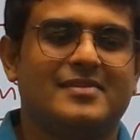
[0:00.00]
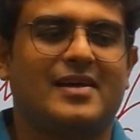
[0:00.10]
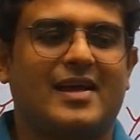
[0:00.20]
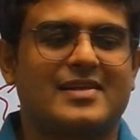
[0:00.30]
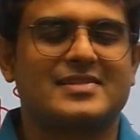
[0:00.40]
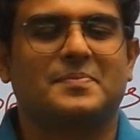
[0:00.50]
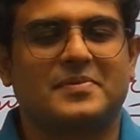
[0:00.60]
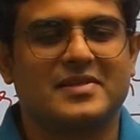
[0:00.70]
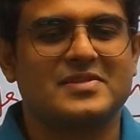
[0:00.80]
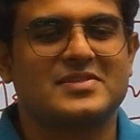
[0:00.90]

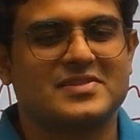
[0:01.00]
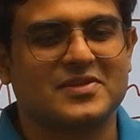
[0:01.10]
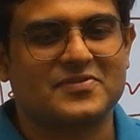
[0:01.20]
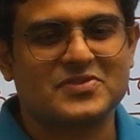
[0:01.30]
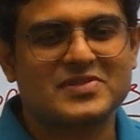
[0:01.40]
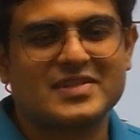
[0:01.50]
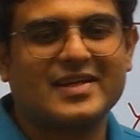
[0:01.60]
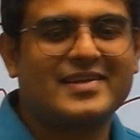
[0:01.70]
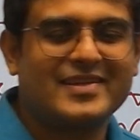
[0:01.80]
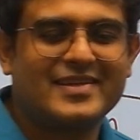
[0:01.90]
acceptance of
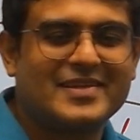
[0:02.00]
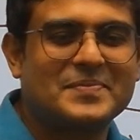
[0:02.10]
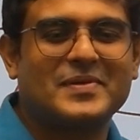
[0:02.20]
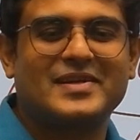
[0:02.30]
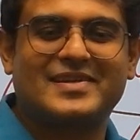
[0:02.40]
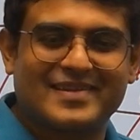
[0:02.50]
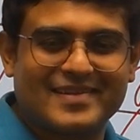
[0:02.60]
society, but